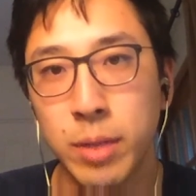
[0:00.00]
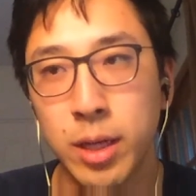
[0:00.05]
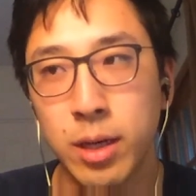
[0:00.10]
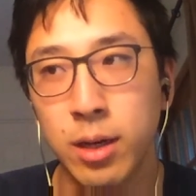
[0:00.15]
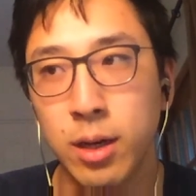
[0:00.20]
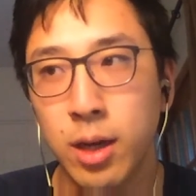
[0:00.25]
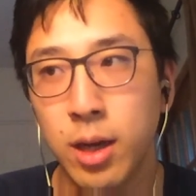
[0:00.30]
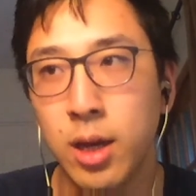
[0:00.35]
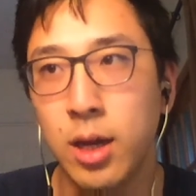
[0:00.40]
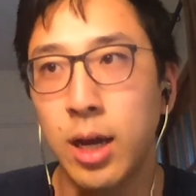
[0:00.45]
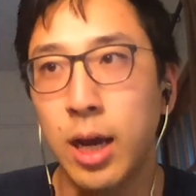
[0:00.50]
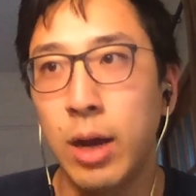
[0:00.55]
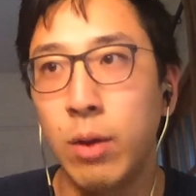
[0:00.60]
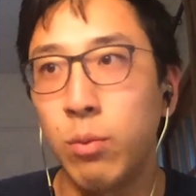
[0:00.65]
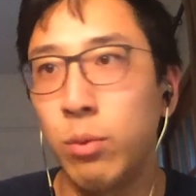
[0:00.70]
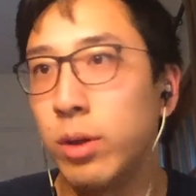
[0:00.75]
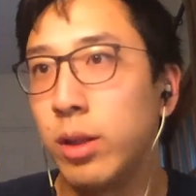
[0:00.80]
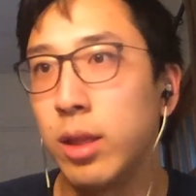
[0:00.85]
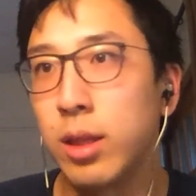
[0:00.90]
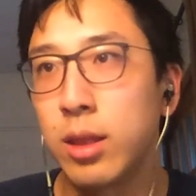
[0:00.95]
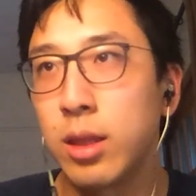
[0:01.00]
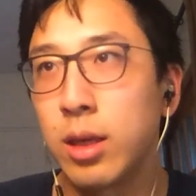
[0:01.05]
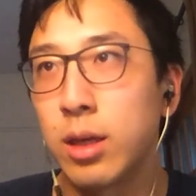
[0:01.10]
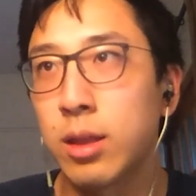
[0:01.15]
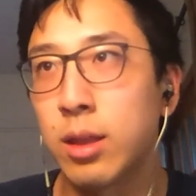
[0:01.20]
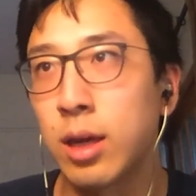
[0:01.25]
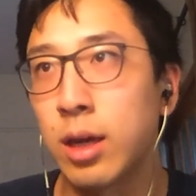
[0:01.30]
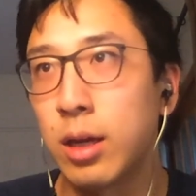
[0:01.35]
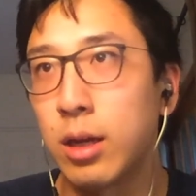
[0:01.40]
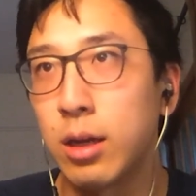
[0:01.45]
And I really think
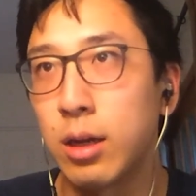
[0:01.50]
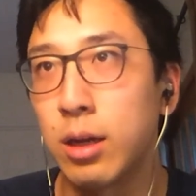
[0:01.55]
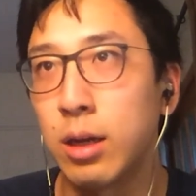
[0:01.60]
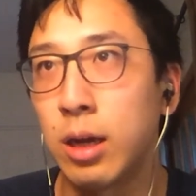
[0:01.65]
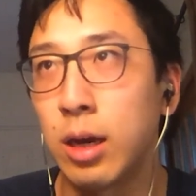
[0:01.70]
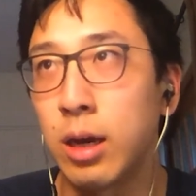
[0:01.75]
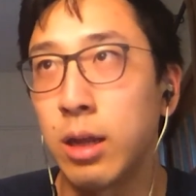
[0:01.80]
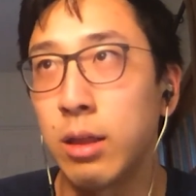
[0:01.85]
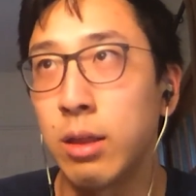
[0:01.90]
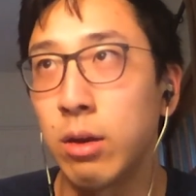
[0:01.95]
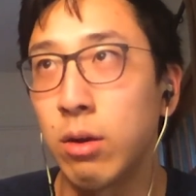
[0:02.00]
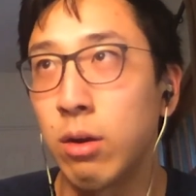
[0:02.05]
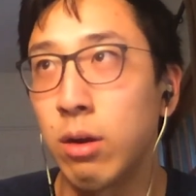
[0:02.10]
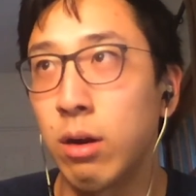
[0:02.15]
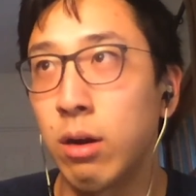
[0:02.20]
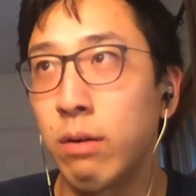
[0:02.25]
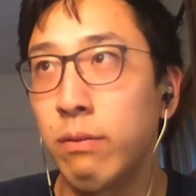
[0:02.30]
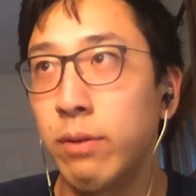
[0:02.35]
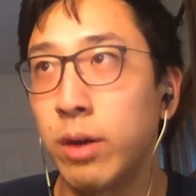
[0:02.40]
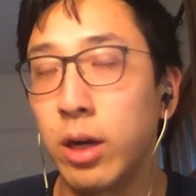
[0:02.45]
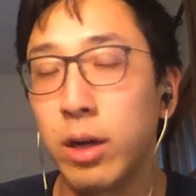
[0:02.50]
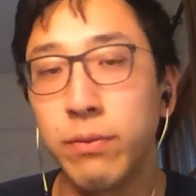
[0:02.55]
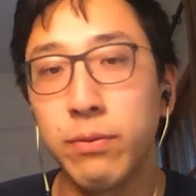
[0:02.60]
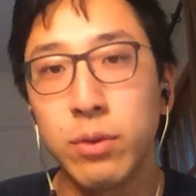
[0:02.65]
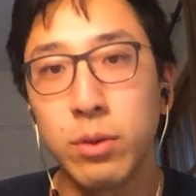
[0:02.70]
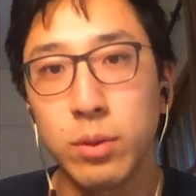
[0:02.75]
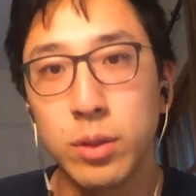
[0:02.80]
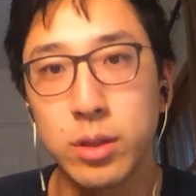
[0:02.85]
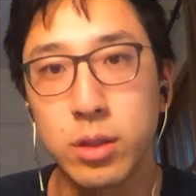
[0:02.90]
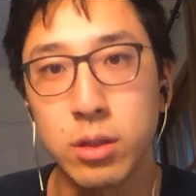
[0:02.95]
that there are very
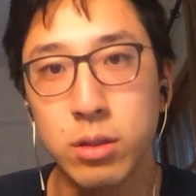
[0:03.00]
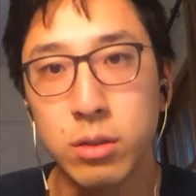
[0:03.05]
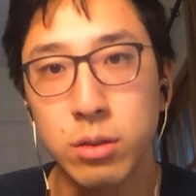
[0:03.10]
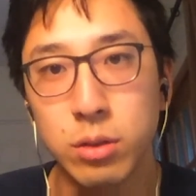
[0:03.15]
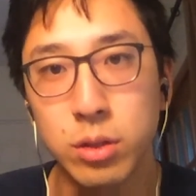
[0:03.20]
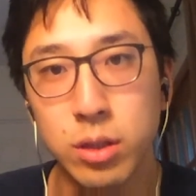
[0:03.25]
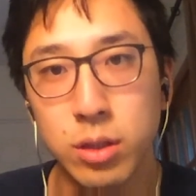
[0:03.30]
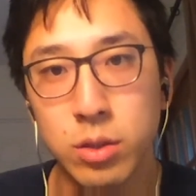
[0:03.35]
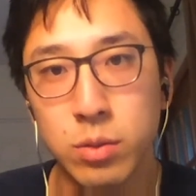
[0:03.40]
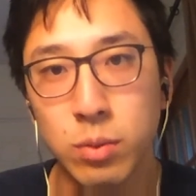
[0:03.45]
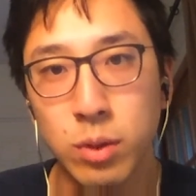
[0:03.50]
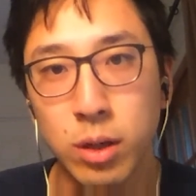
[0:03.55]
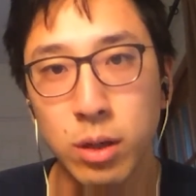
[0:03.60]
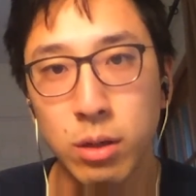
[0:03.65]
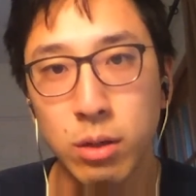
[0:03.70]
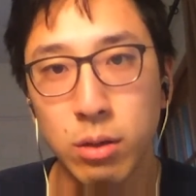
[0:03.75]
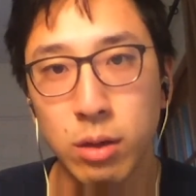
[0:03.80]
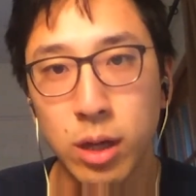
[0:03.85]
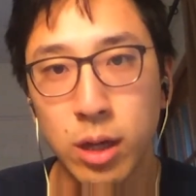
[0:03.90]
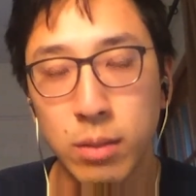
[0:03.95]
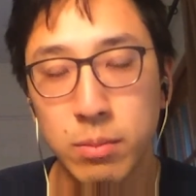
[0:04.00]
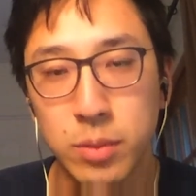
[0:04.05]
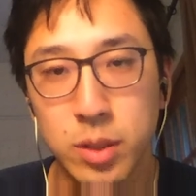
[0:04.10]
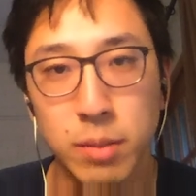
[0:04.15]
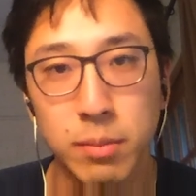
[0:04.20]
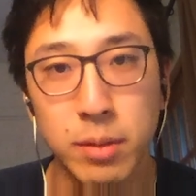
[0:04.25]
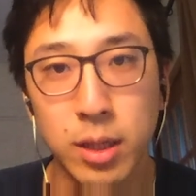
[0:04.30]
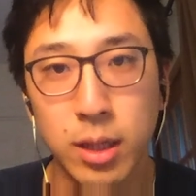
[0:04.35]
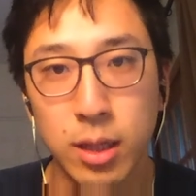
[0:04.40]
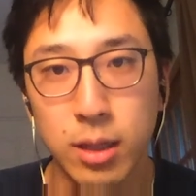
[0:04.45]
few institutions where
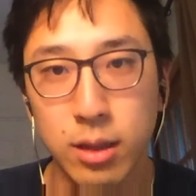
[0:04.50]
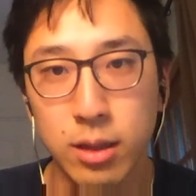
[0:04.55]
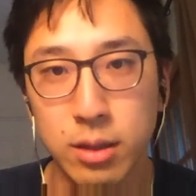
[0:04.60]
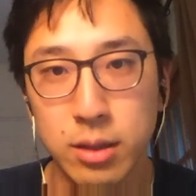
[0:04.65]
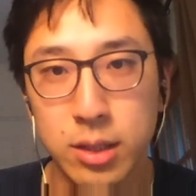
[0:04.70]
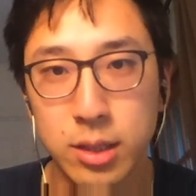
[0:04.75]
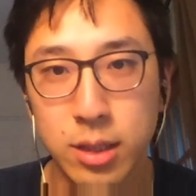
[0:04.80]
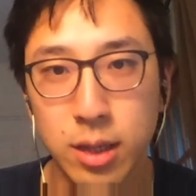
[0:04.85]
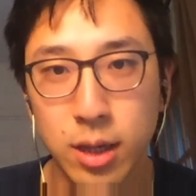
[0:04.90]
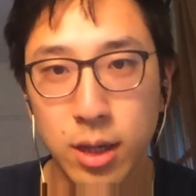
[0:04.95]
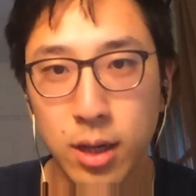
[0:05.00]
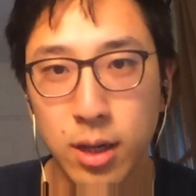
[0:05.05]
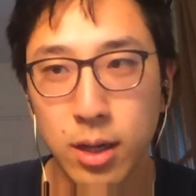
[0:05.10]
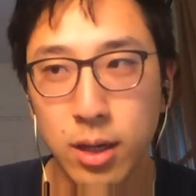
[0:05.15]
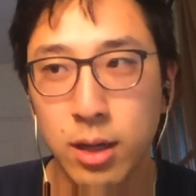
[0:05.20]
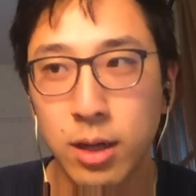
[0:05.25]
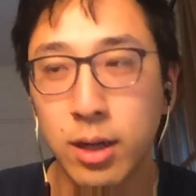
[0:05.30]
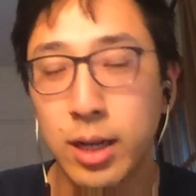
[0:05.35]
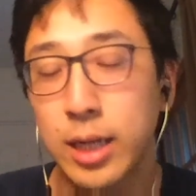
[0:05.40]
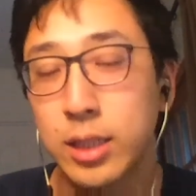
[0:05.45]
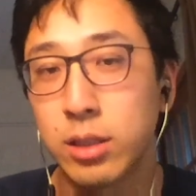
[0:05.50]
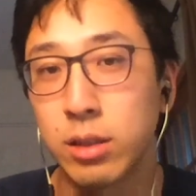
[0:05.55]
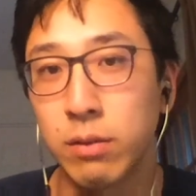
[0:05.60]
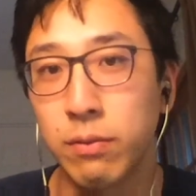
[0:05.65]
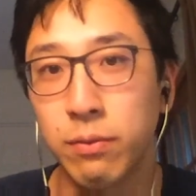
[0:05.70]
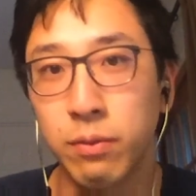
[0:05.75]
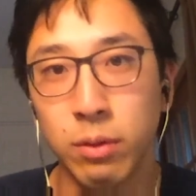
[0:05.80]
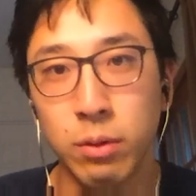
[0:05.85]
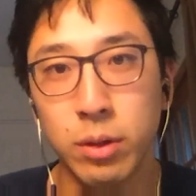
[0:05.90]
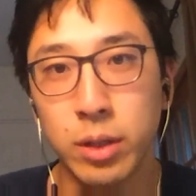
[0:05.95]
something like this could actually
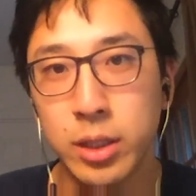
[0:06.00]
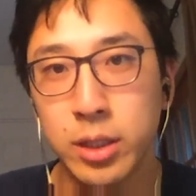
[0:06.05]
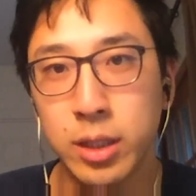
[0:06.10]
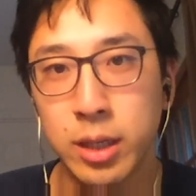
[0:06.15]
flourish.